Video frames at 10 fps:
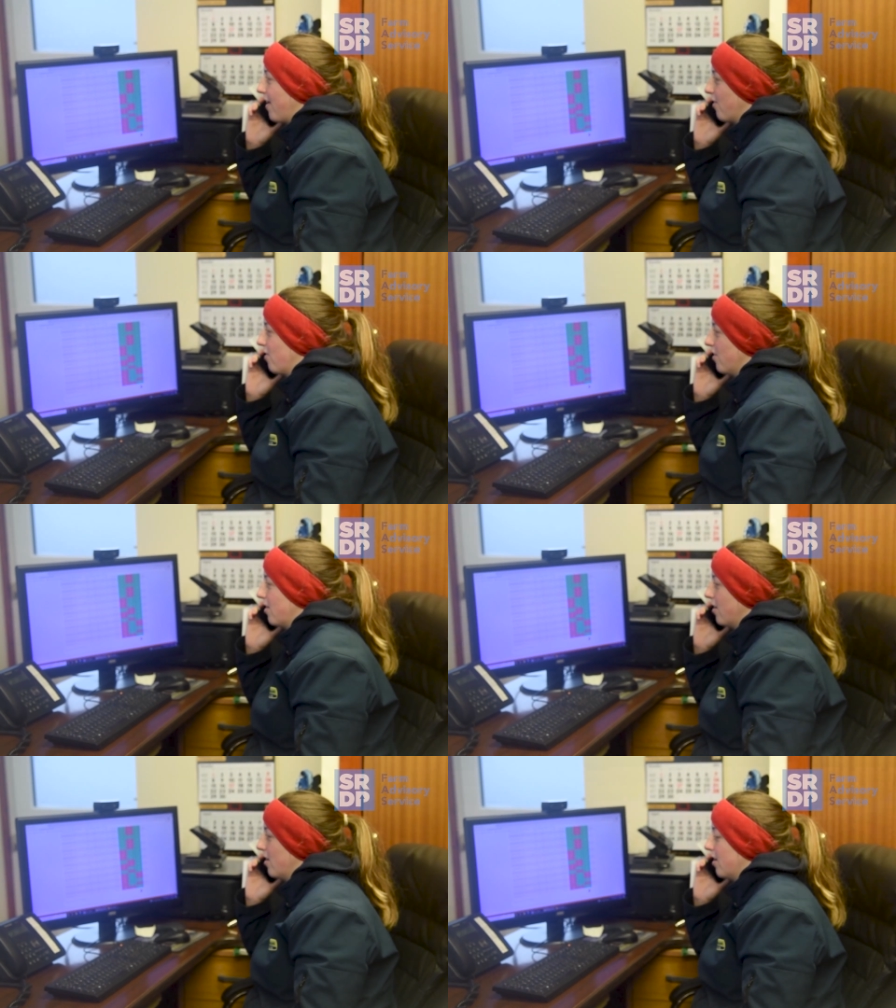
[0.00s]
that
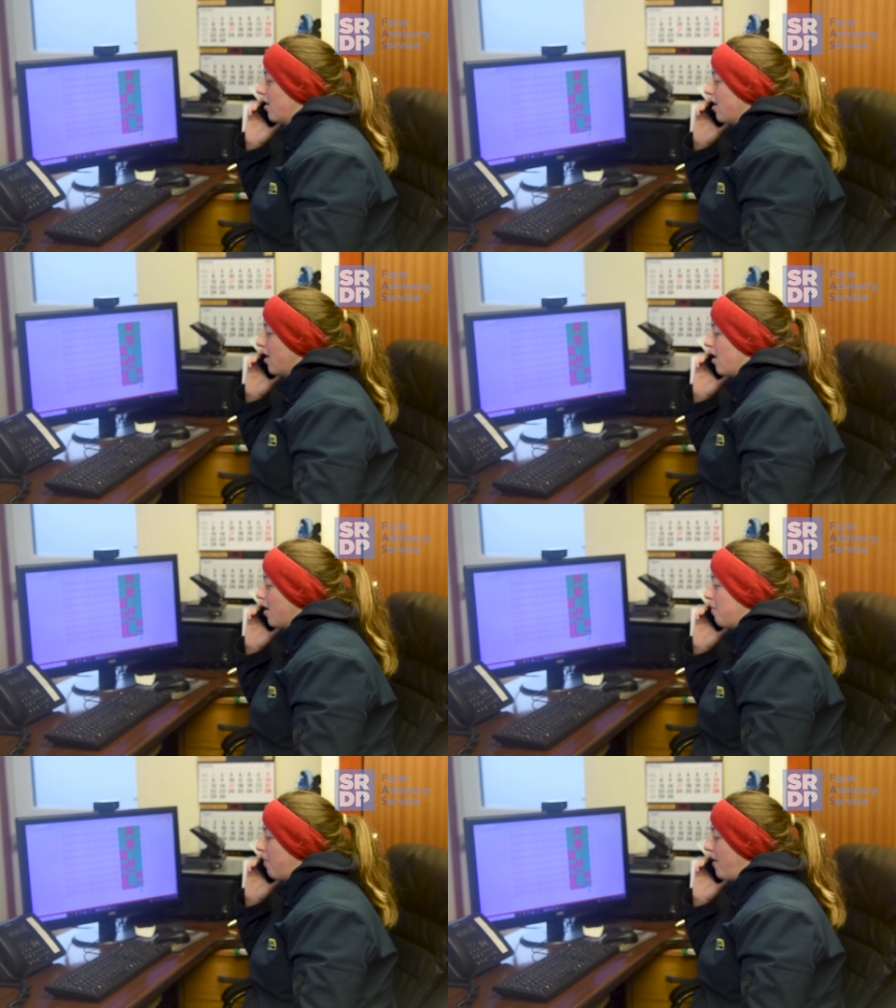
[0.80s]
so that we can
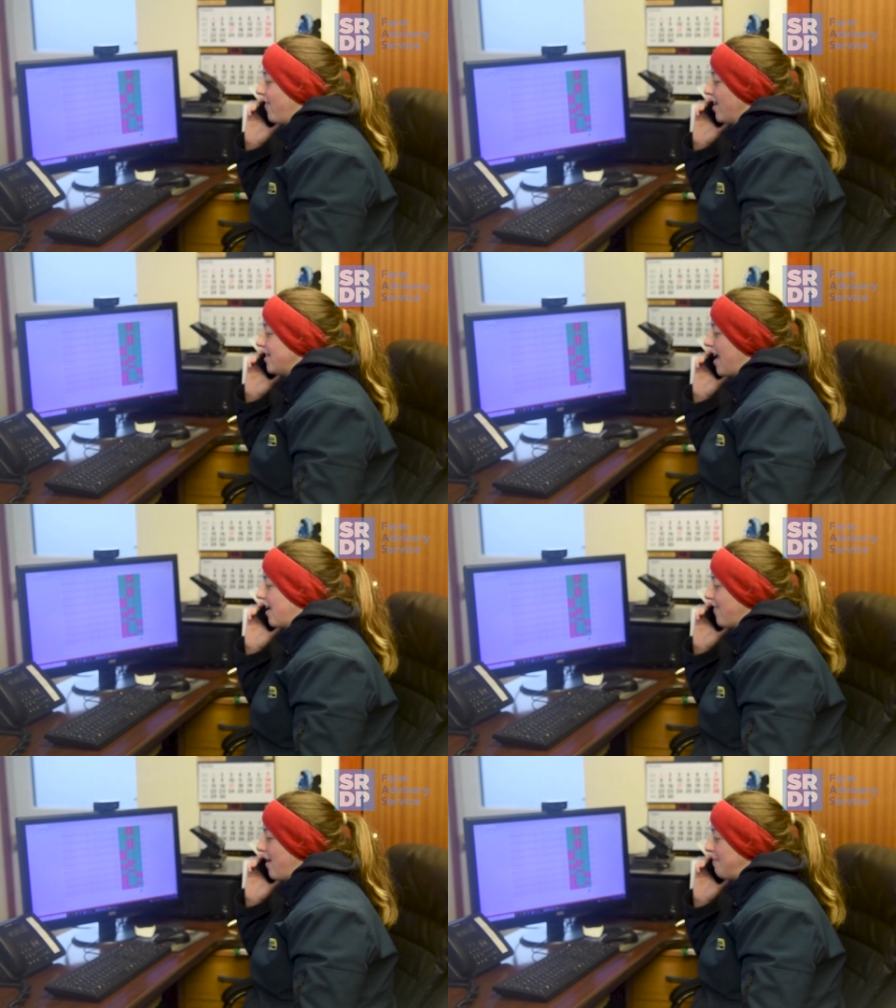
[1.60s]
relate it back to our
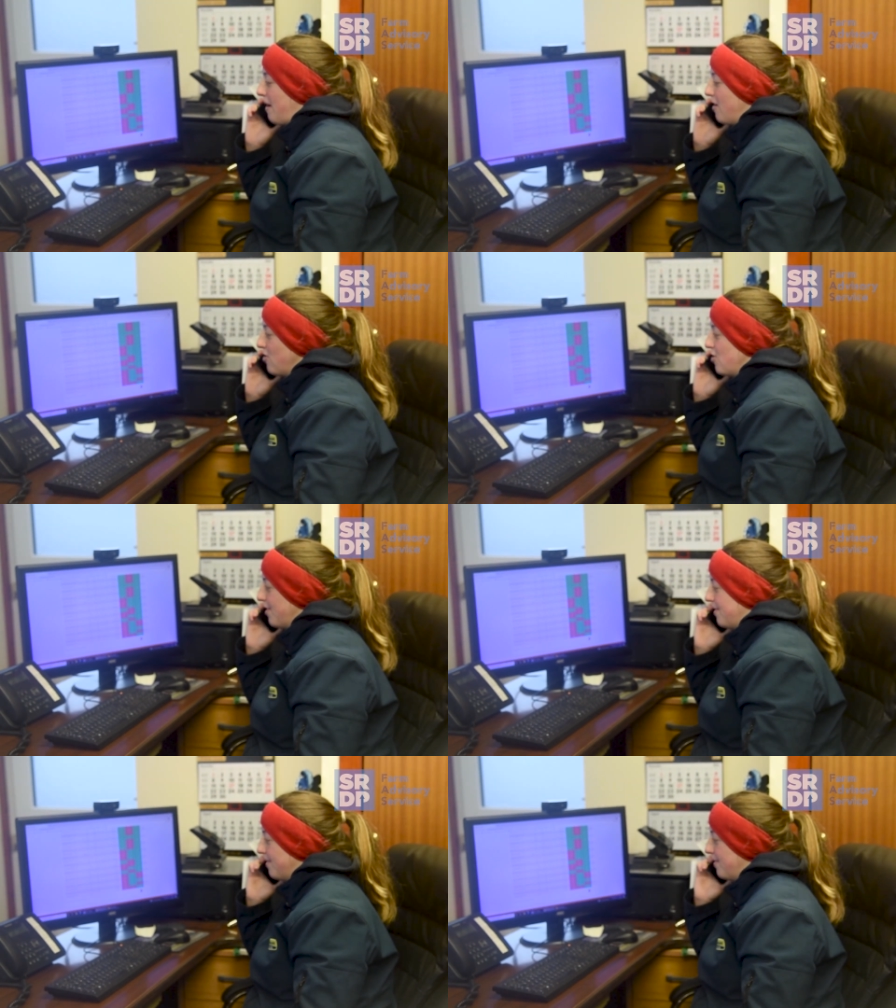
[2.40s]
farm software.